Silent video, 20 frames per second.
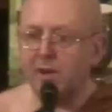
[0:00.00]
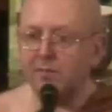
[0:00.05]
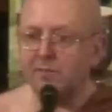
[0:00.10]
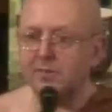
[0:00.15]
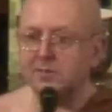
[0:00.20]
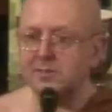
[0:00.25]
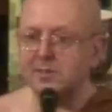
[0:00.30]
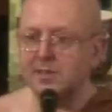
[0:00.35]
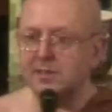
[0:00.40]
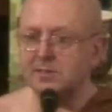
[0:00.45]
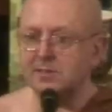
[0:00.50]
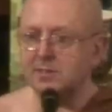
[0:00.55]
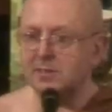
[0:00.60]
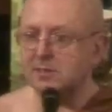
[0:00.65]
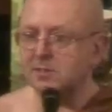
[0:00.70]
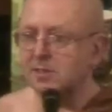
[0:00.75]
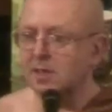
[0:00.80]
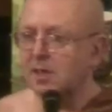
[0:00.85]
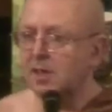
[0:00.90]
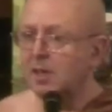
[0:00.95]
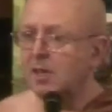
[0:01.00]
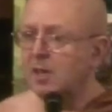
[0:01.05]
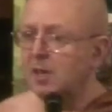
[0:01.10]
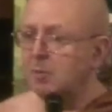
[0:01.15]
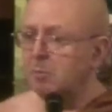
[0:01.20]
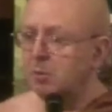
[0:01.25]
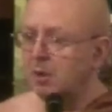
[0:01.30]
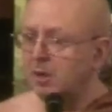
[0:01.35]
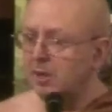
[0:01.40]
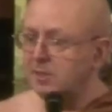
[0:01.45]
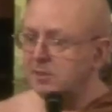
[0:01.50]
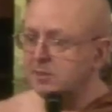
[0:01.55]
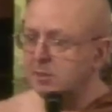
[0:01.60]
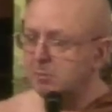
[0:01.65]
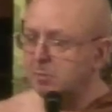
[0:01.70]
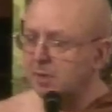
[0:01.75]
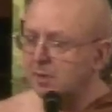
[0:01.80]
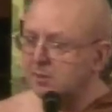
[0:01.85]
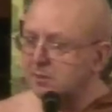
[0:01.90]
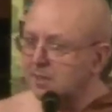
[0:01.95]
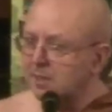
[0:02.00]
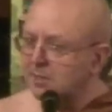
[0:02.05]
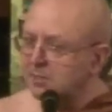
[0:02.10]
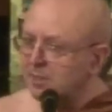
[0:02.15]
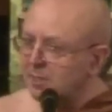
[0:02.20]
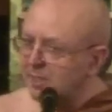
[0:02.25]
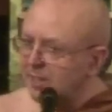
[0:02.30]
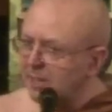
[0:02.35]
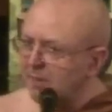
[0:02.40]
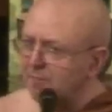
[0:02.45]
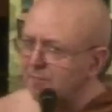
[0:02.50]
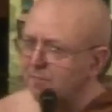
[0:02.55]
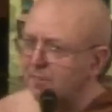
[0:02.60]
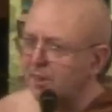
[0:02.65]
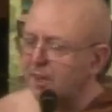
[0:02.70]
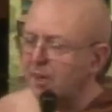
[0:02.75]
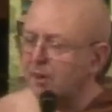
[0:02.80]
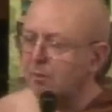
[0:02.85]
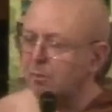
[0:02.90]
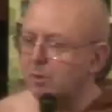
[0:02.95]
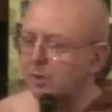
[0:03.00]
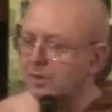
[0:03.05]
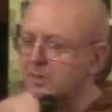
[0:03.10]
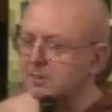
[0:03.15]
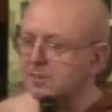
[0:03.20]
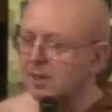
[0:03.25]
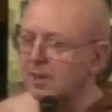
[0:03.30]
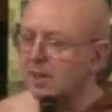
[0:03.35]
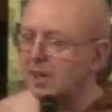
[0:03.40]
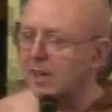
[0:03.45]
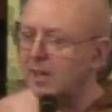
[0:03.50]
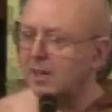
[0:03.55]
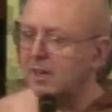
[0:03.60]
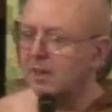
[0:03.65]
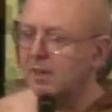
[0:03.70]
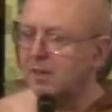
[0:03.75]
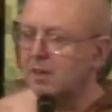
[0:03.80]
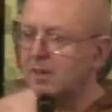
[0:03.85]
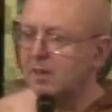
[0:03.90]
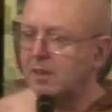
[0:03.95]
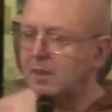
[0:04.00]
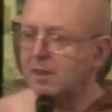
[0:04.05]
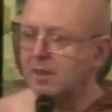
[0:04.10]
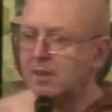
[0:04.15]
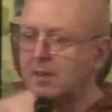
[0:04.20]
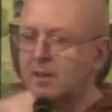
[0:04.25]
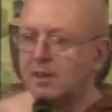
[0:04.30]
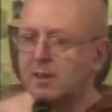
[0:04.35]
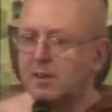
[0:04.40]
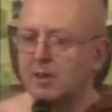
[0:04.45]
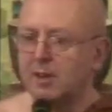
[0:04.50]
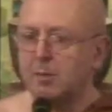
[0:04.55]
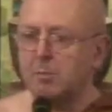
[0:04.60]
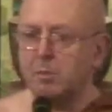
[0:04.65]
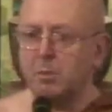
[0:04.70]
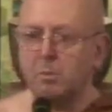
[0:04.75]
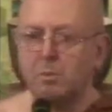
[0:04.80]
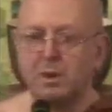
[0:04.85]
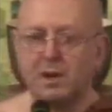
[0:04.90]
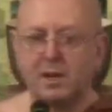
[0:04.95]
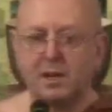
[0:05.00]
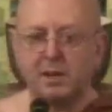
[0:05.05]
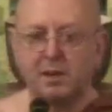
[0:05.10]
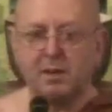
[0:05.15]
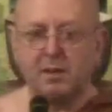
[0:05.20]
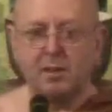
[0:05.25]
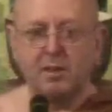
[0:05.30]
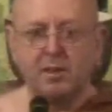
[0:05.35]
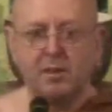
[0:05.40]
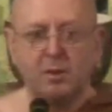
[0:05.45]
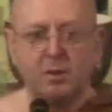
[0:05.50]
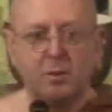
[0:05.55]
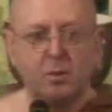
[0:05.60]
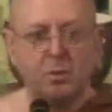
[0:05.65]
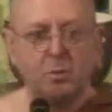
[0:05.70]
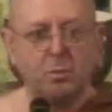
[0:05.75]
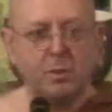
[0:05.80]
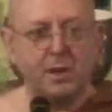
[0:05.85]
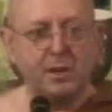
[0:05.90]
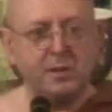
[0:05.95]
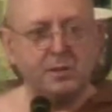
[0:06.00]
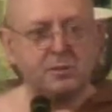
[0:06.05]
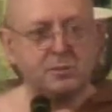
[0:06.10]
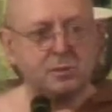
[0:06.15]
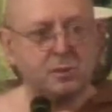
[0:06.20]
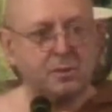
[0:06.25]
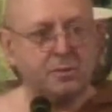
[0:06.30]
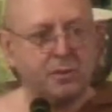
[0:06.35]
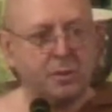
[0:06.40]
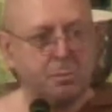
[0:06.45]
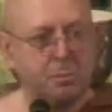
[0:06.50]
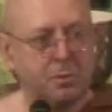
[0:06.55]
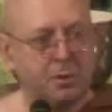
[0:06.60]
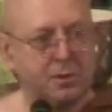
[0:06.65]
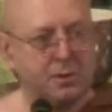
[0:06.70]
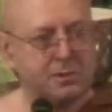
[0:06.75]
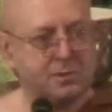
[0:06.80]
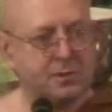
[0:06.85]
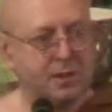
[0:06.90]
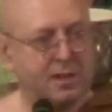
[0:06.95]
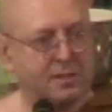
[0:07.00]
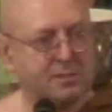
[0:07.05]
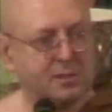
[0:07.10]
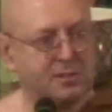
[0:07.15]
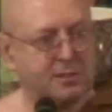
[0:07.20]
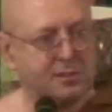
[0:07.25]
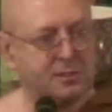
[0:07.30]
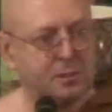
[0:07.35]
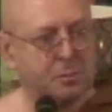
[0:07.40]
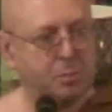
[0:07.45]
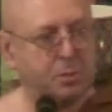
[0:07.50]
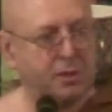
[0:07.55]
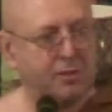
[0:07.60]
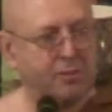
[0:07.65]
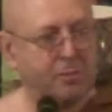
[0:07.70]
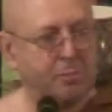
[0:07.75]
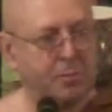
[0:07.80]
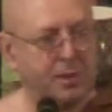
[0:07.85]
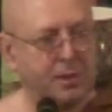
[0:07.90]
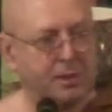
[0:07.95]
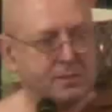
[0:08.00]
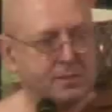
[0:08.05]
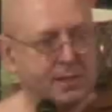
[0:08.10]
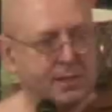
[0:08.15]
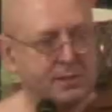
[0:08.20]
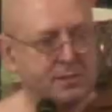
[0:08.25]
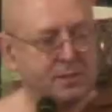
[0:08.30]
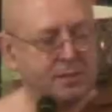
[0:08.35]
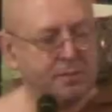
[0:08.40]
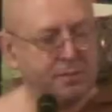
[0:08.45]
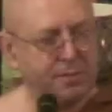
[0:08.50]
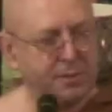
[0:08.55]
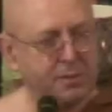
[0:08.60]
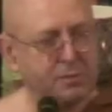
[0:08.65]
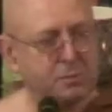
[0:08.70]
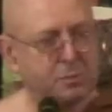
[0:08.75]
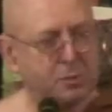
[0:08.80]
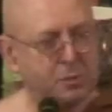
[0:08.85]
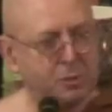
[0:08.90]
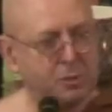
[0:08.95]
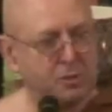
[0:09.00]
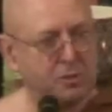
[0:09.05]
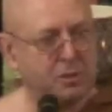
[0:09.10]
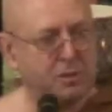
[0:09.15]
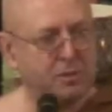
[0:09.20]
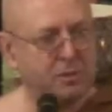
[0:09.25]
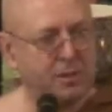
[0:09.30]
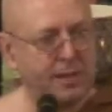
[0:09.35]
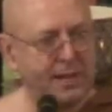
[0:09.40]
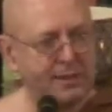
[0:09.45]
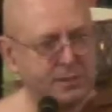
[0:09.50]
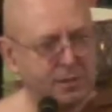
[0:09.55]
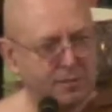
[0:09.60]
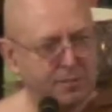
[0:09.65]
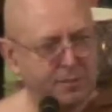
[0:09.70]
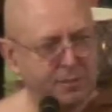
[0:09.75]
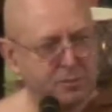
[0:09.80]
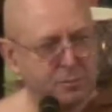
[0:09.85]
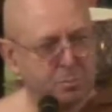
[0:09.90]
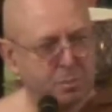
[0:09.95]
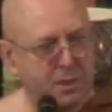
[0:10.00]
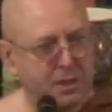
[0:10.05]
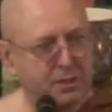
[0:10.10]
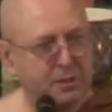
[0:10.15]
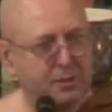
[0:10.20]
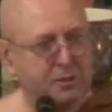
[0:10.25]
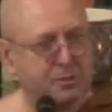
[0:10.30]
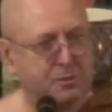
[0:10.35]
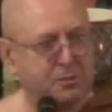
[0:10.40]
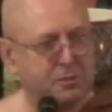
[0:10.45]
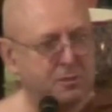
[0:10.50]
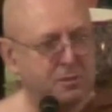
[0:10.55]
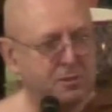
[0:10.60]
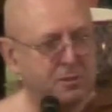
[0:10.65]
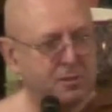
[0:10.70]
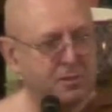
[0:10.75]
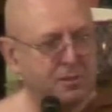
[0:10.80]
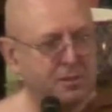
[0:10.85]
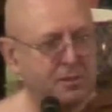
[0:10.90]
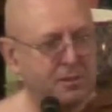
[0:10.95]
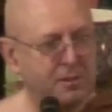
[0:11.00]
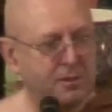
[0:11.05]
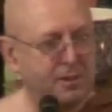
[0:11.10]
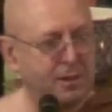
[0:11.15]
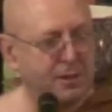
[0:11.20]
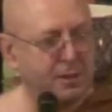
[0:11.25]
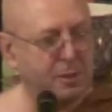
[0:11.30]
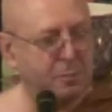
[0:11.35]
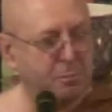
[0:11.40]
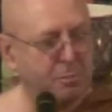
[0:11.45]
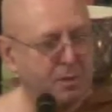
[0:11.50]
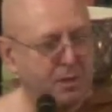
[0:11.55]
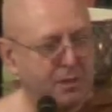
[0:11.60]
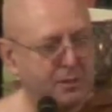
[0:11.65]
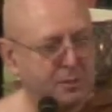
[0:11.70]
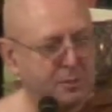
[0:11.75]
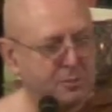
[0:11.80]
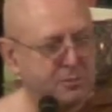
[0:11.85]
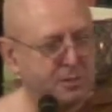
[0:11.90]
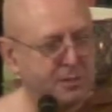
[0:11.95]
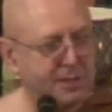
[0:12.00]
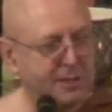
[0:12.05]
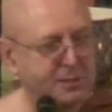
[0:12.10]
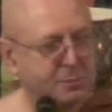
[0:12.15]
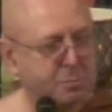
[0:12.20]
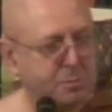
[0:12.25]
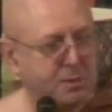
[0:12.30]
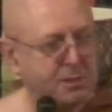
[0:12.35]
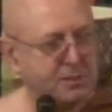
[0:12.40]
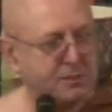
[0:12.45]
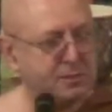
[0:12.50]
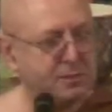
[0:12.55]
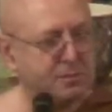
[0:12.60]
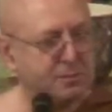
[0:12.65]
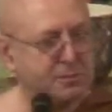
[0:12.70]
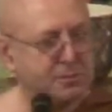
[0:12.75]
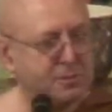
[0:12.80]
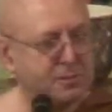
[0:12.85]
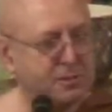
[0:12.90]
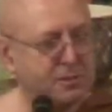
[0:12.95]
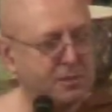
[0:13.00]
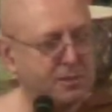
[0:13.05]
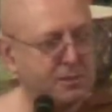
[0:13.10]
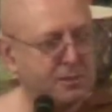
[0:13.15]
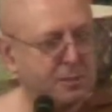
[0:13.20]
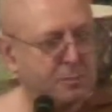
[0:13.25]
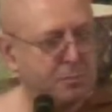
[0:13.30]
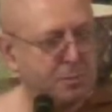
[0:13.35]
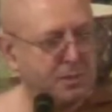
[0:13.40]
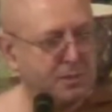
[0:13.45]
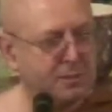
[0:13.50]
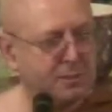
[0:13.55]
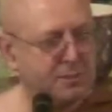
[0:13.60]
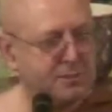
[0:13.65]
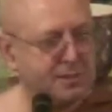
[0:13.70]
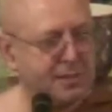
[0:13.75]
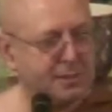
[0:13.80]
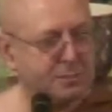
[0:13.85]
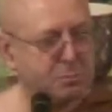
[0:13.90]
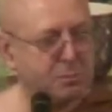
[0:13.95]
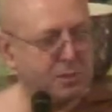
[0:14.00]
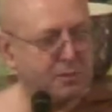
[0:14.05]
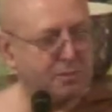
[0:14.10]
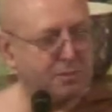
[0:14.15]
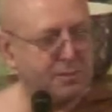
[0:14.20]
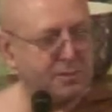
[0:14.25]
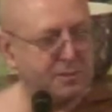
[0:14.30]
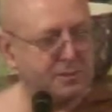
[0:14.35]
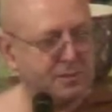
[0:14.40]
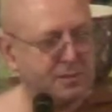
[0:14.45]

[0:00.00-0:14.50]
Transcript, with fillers: the senses. But at least in meditation, you get a feeling of what it's like. Number one, when you sort of your body starts to disappear in meditation, it feels good. Actually, it feels bloody good. I don't mind using expletives because that's what it feels